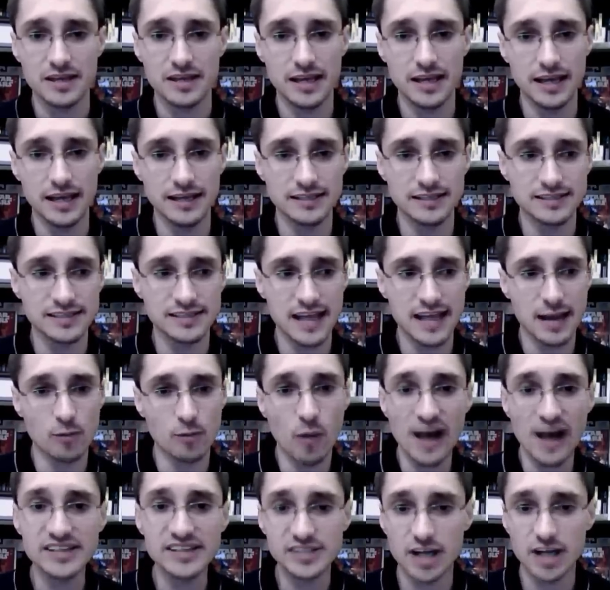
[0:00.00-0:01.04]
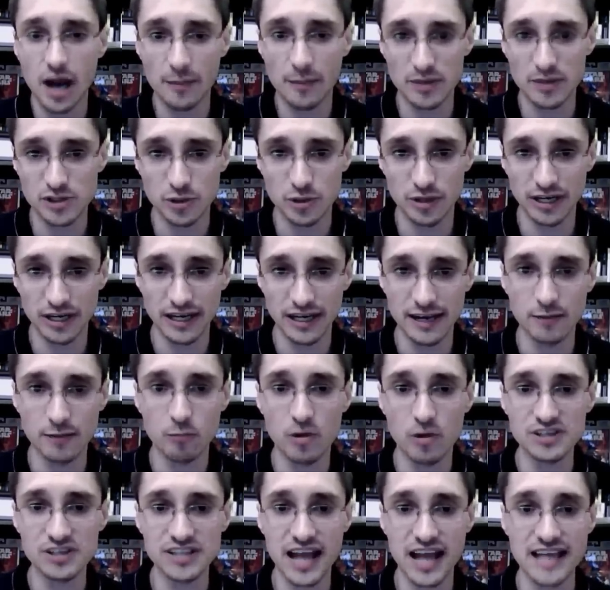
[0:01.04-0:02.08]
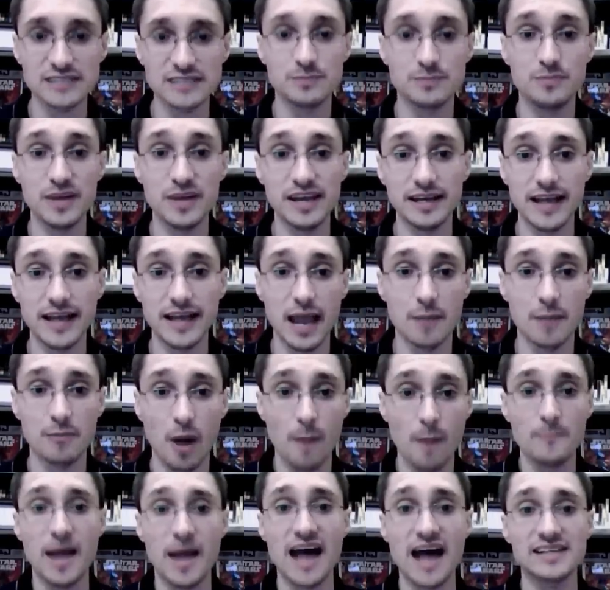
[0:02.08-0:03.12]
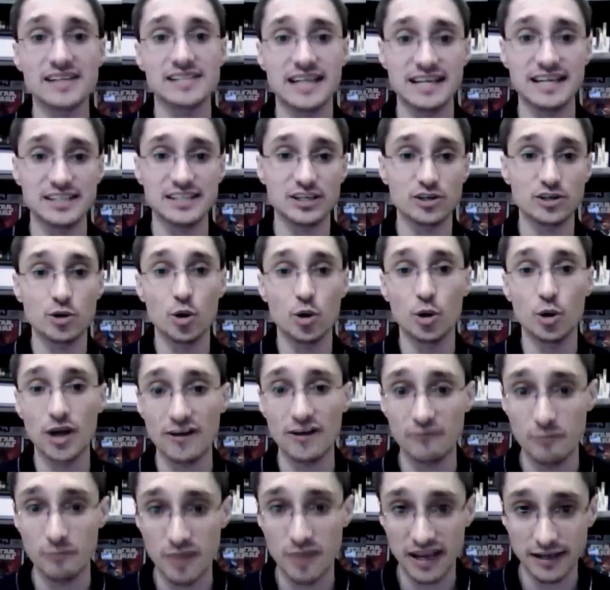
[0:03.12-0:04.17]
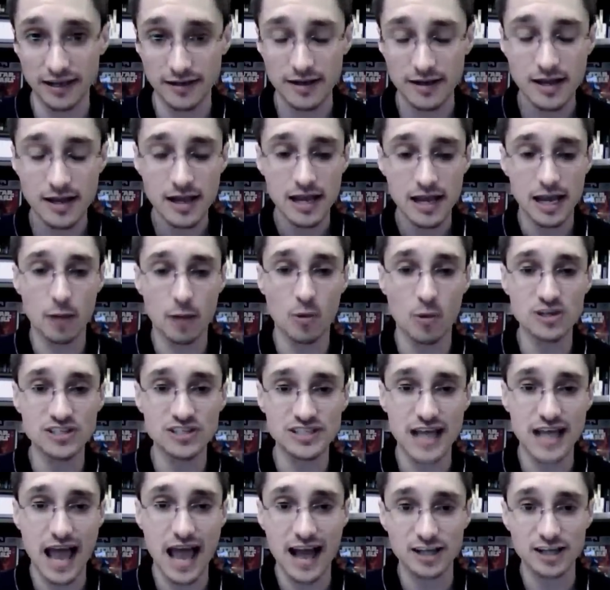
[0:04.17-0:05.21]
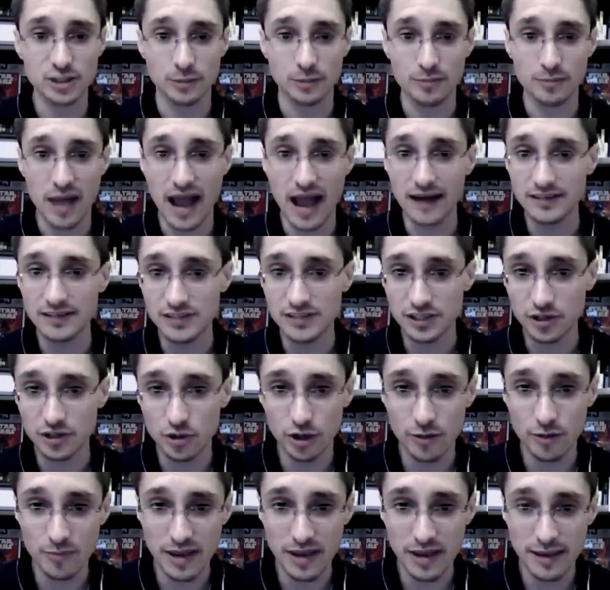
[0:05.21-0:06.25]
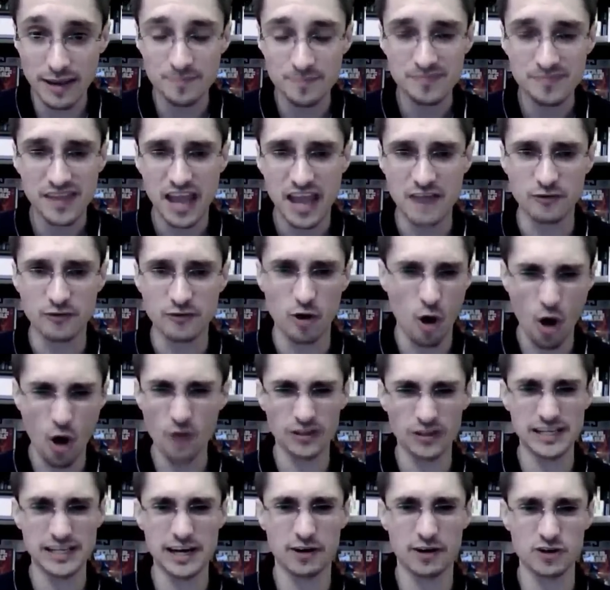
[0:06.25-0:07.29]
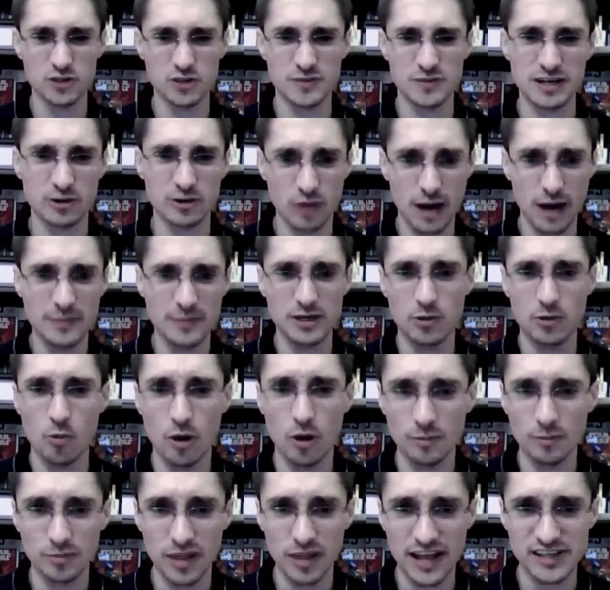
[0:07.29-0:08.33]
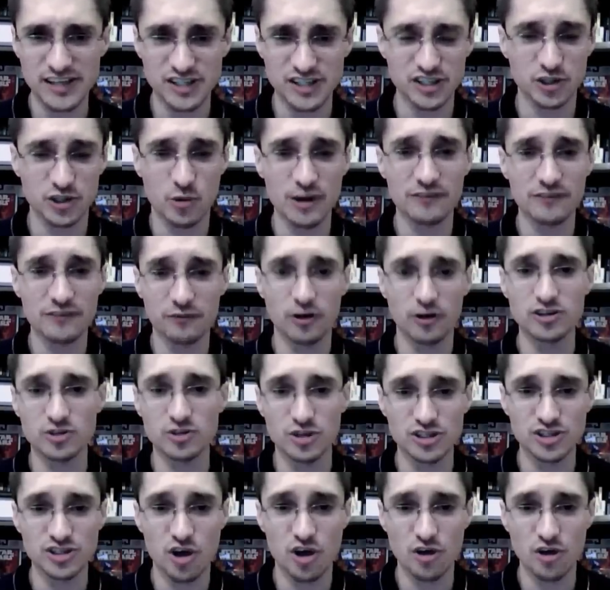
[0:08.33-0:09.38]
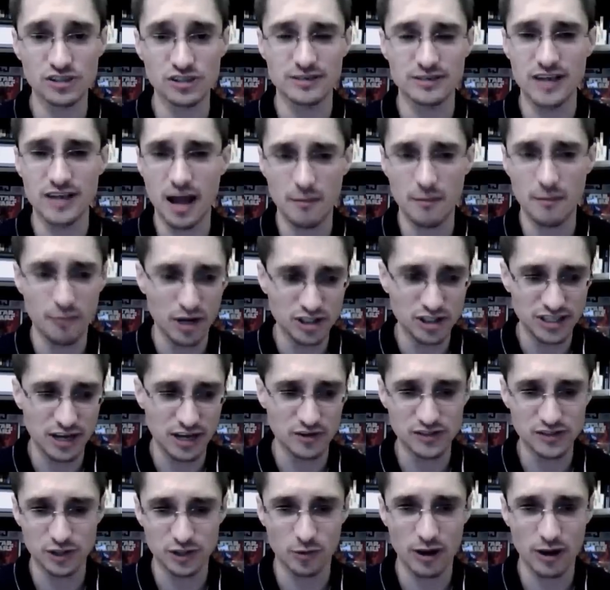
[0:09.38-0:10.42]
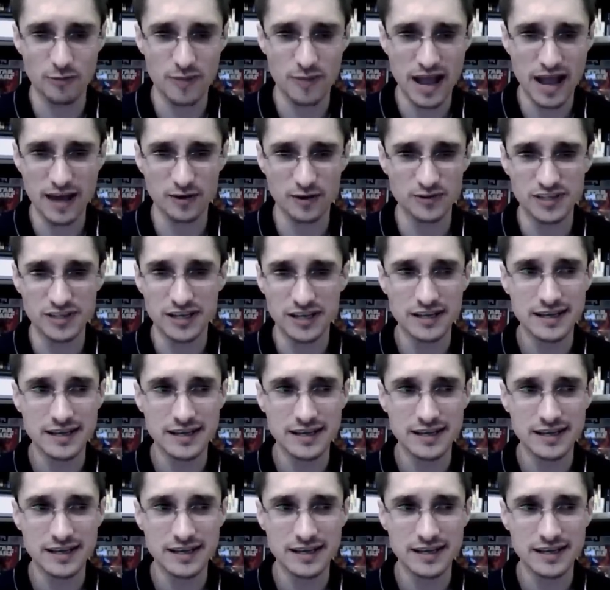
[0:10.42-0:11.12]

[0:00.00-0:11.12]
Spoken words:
it's a wasted opportunity. It wasn't as big and bombastic as it could have been. It wasn't as action-packed as it could have been. And for all the characters being crammed into one place, just a quick frontal assault and not much else in the way of battles